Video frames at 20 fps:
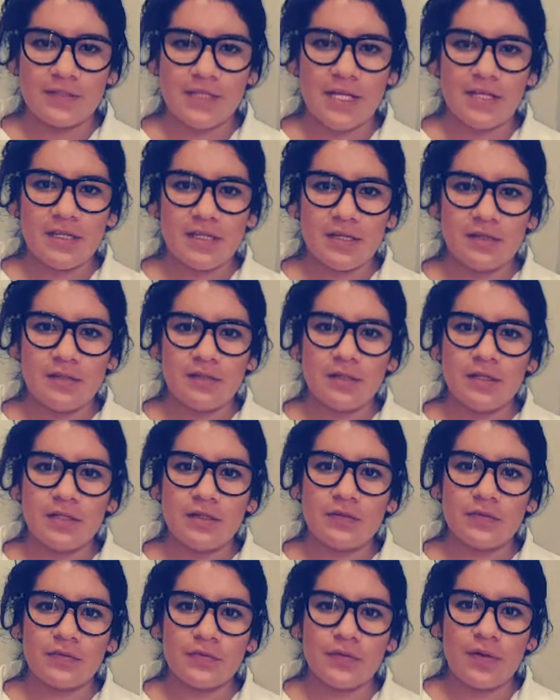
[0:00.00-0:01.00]
Taking
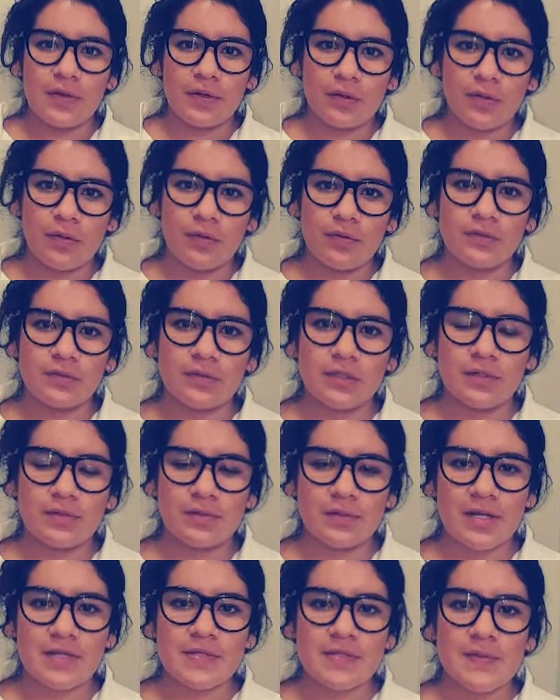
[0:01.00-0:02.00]
into account
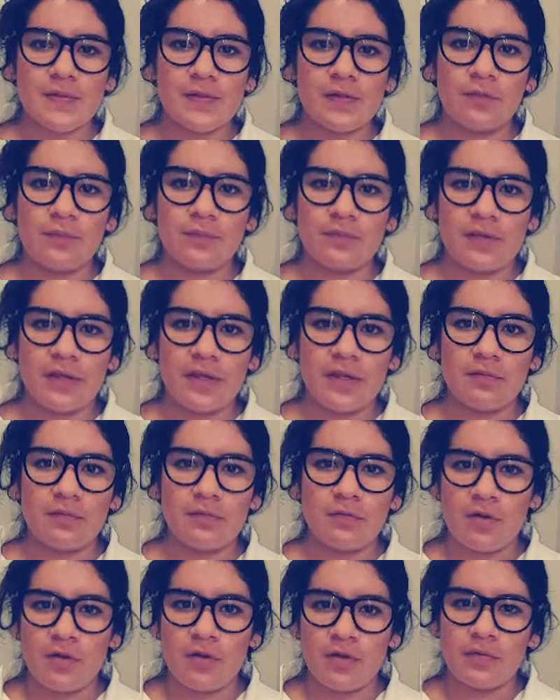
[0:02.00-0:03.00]
the result
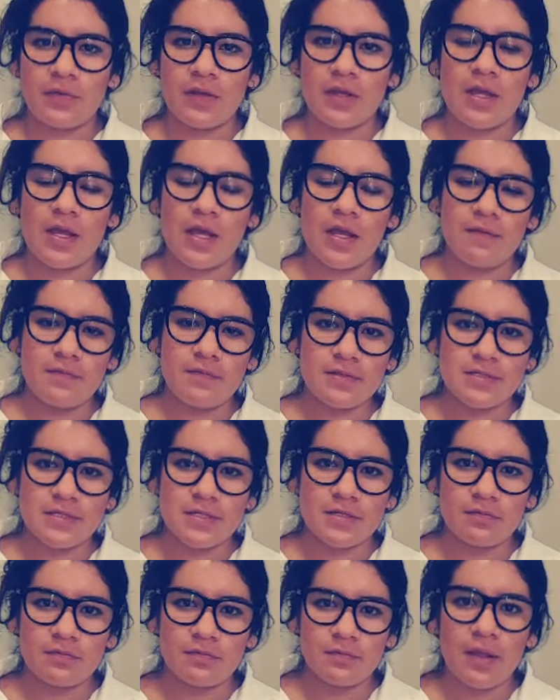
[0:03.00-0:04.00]
obtained from the
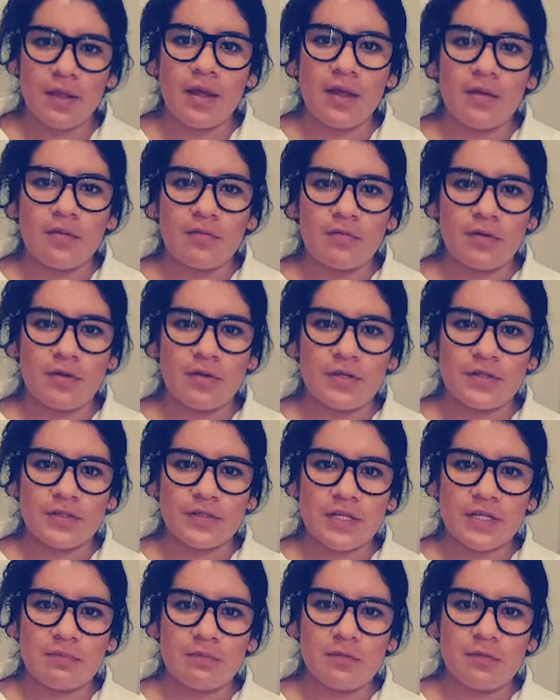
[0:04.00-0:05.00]
efficiency for the